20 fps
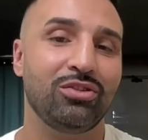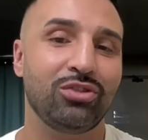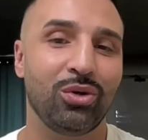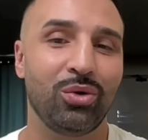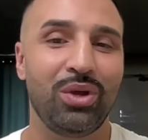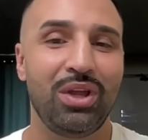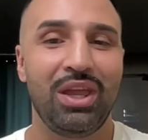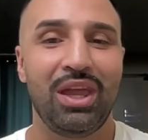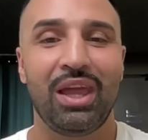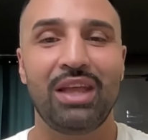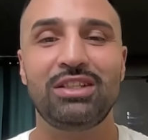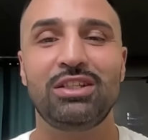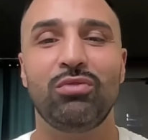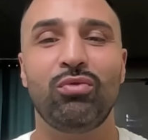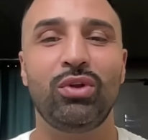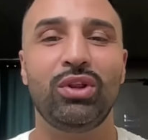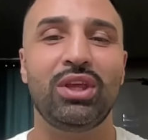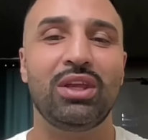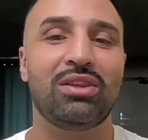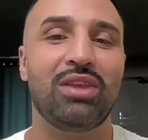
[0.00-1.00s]
So is he
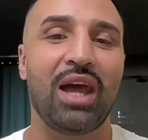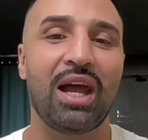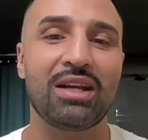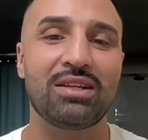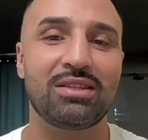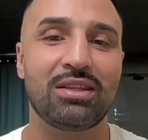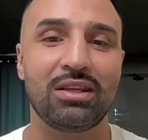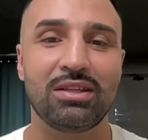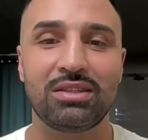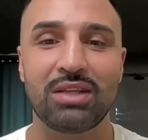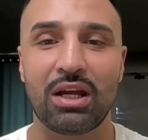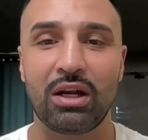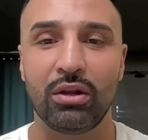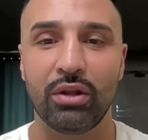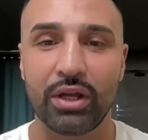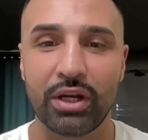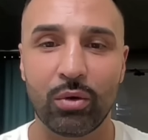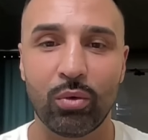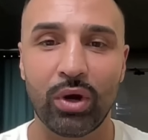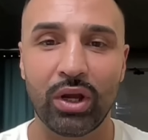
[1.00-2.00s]
really attached to this
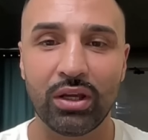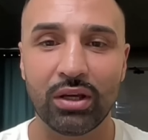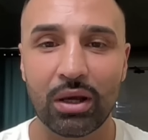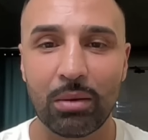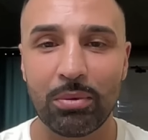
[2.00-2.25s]
title anyway?